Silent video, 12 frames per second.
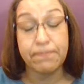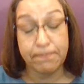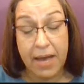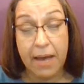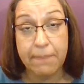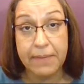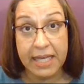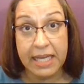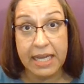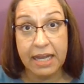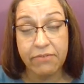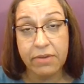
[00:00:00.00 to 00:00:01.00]
popping in
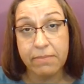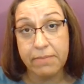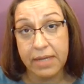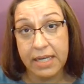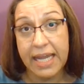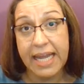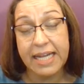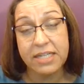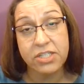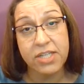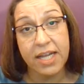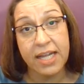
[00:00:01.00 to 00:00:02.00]
every Monday and
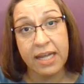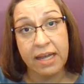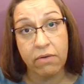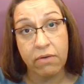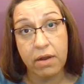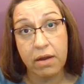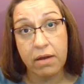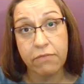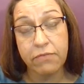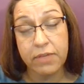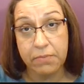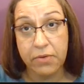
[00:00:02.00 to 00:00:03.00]
checking out our
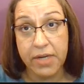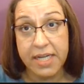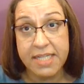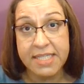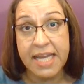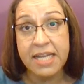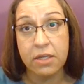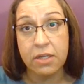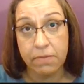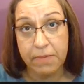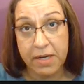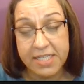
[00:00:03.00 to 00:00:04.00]
Flipgrids, and you're
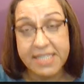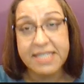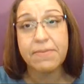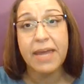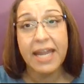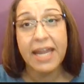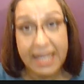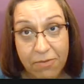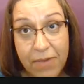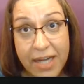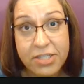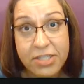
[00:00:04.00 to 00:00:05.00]
participating
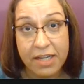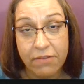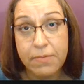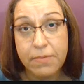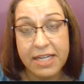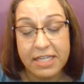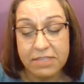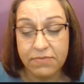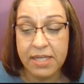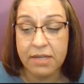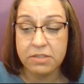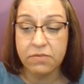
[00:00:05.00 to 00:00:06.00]
and watching everybody's
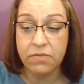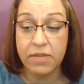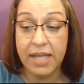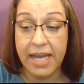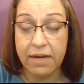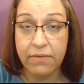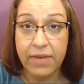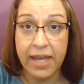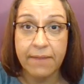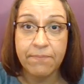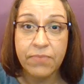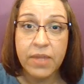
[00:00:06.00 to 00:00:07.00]
videos for that.
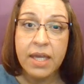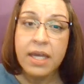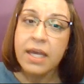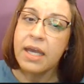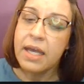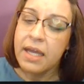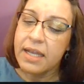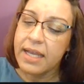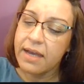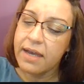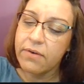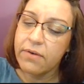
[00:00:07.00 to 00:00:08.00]
Okay.
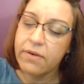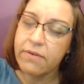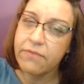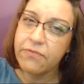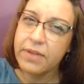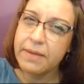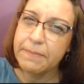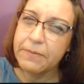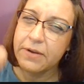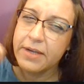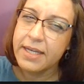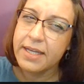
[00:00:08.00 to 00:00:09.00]
Now,
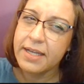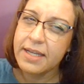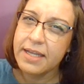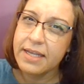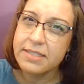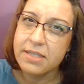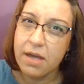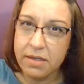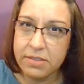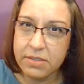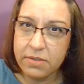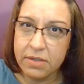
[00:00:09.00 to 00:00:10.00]
Flipgrid is
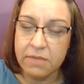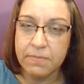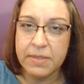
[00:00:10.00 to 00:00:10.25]
also going to be